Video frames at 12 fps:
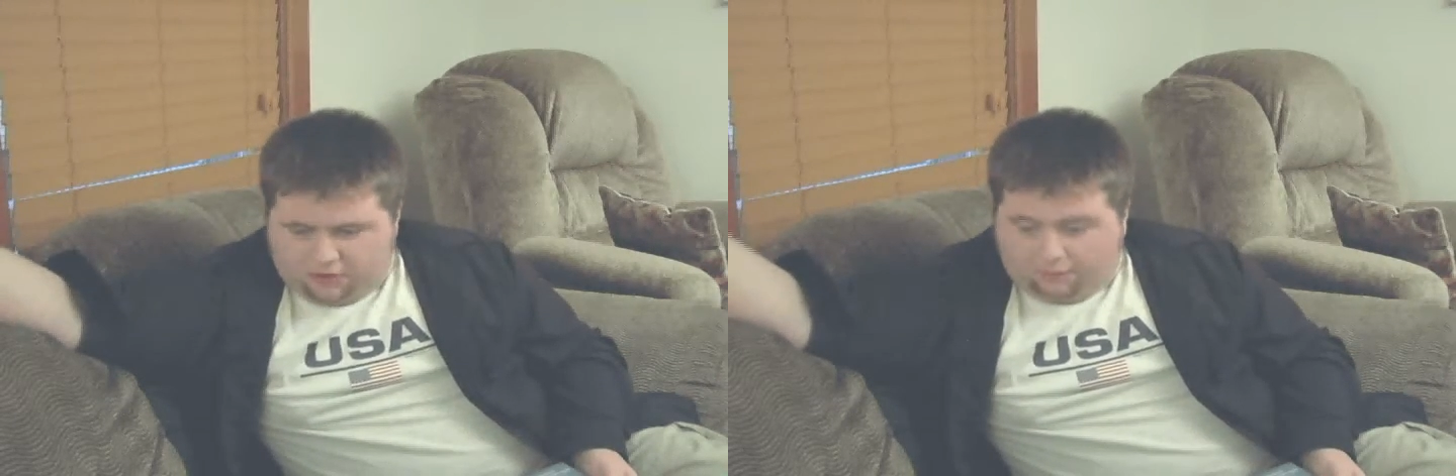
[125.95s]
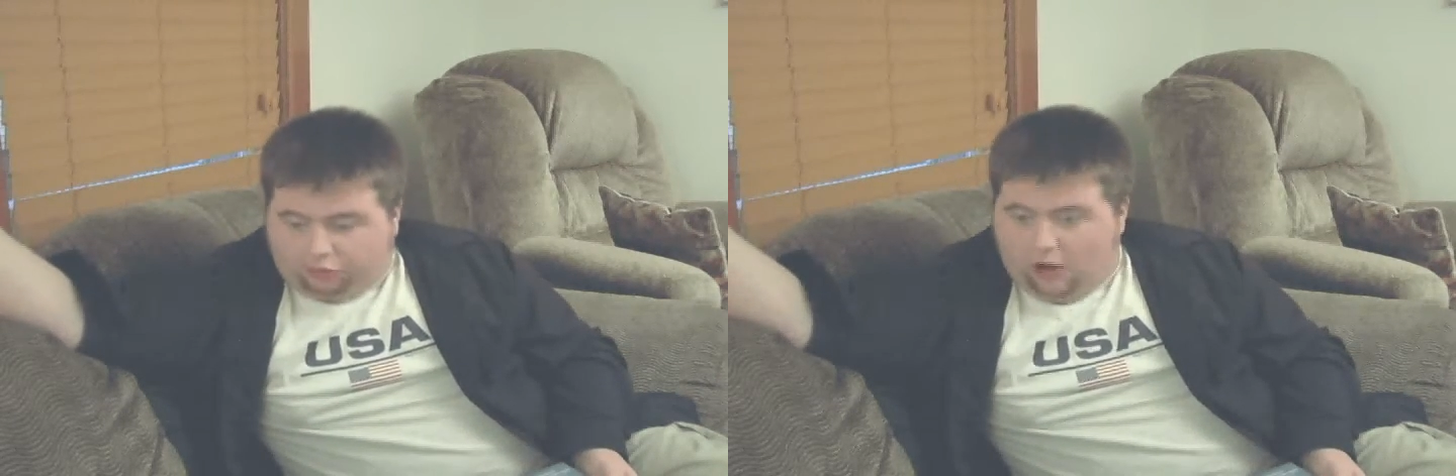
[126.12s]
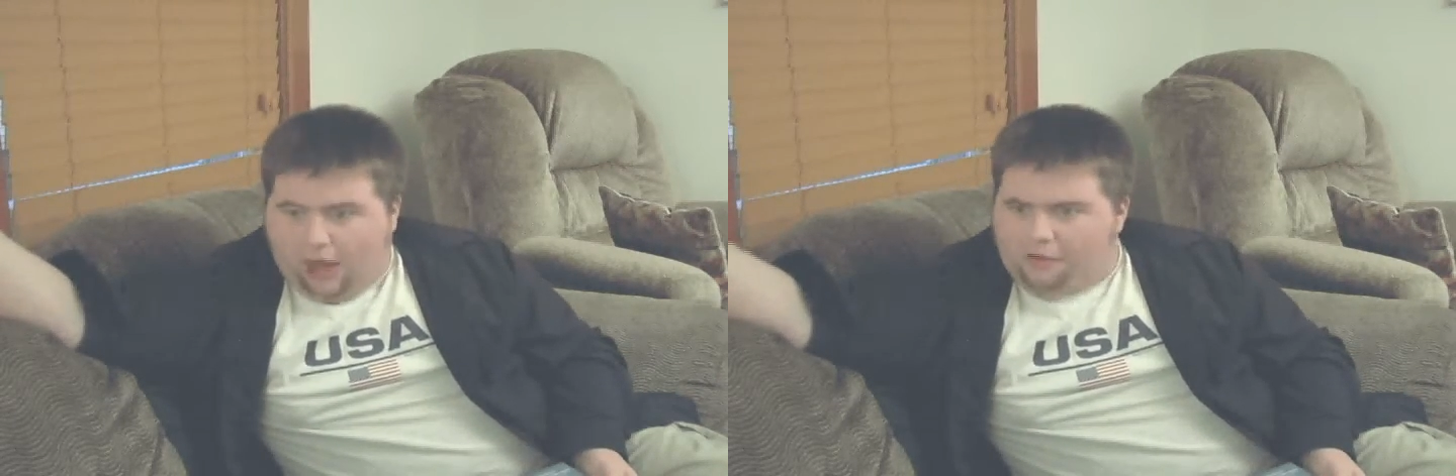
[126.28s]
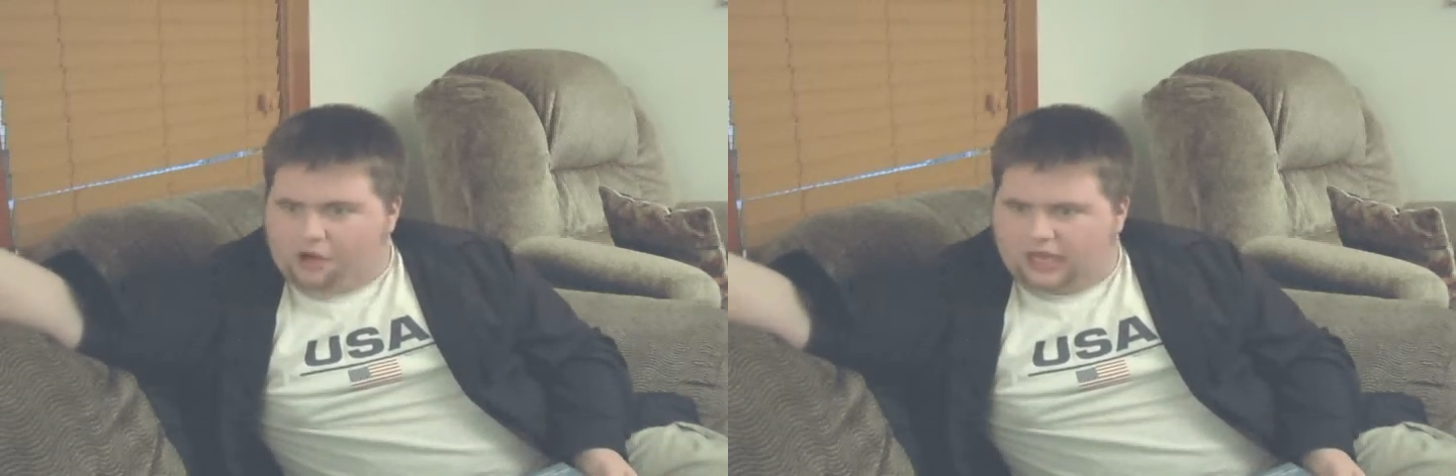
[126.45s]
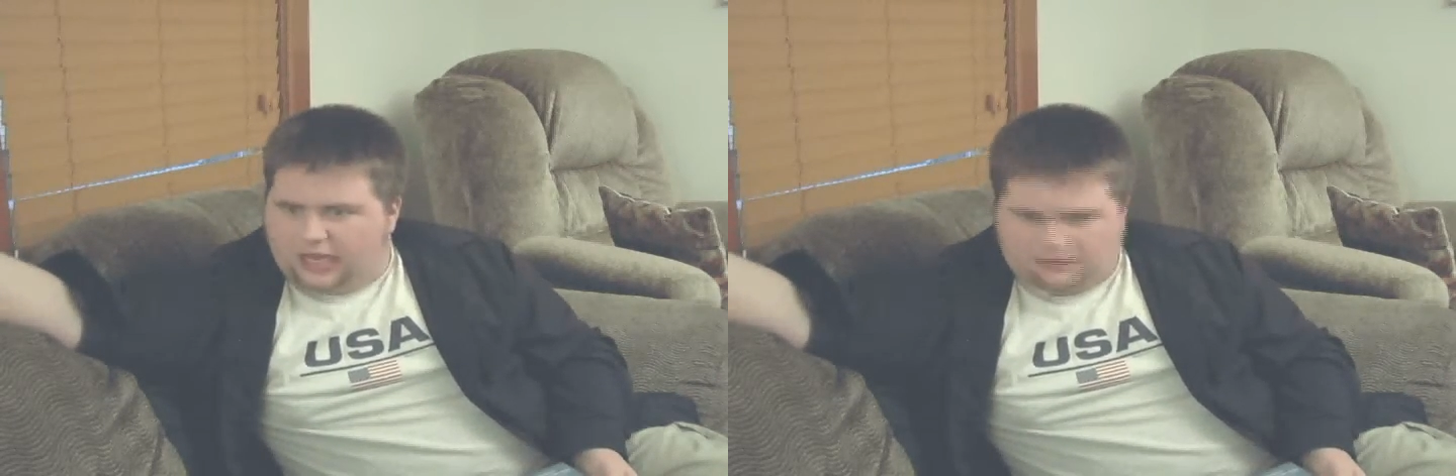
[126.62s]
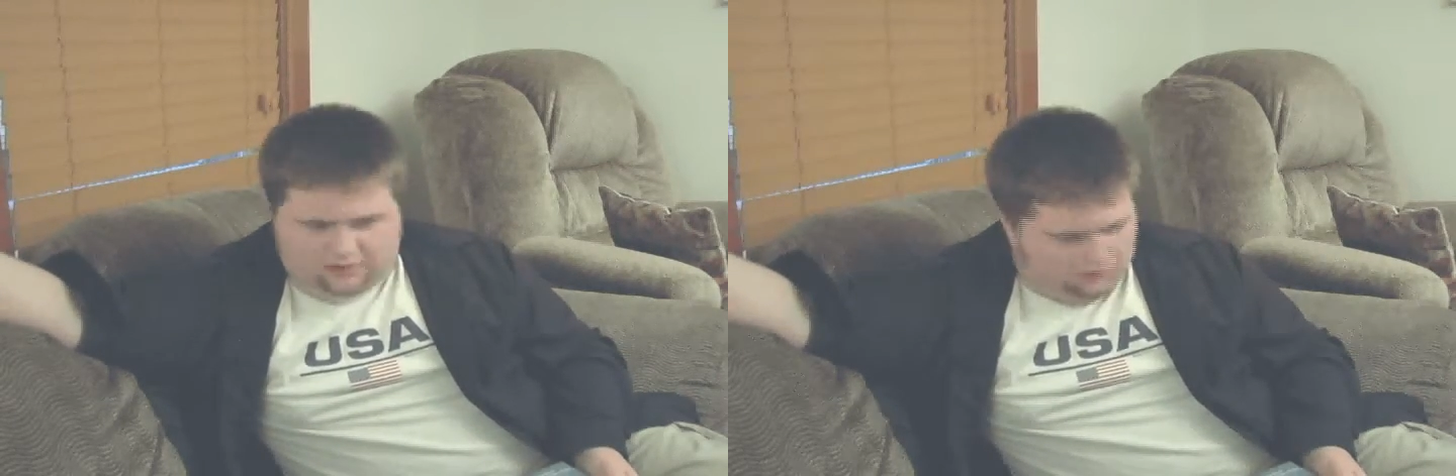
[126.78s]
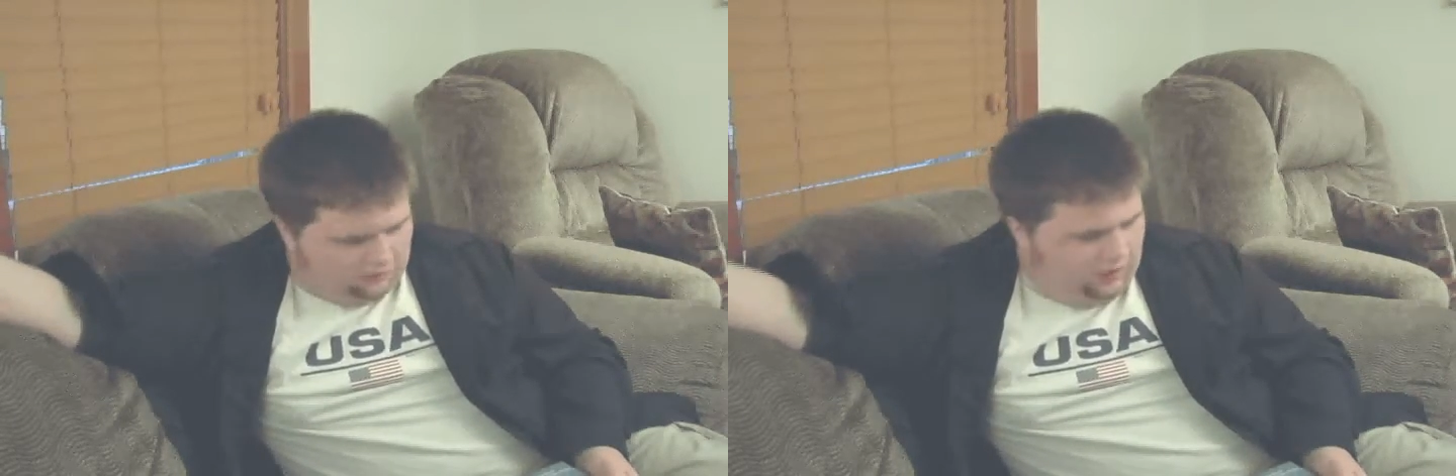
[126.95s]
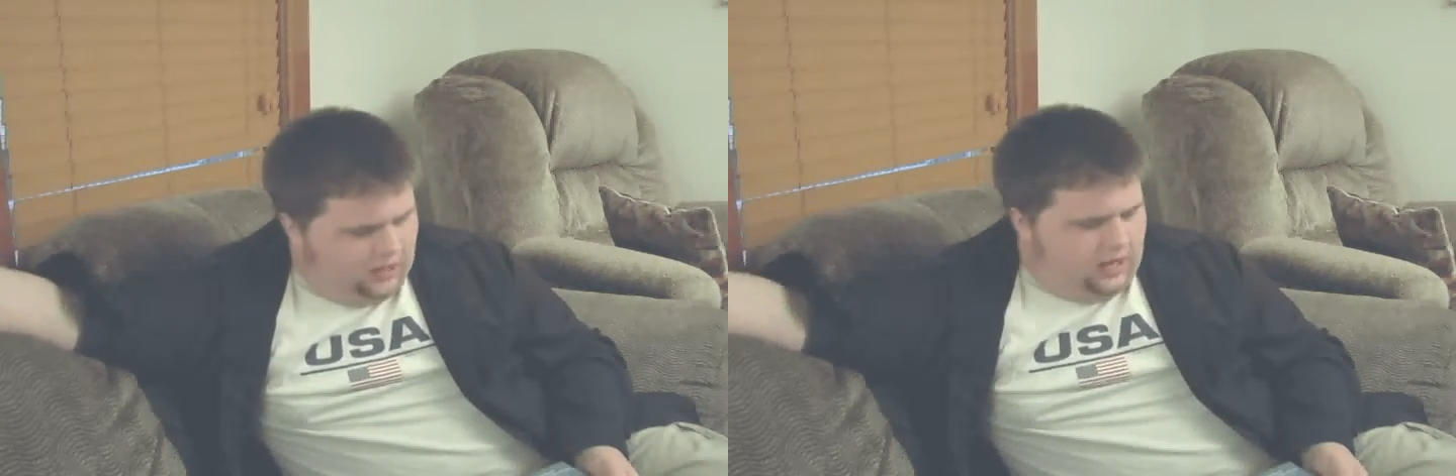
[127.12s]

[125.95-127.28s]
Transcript: promulgate to you,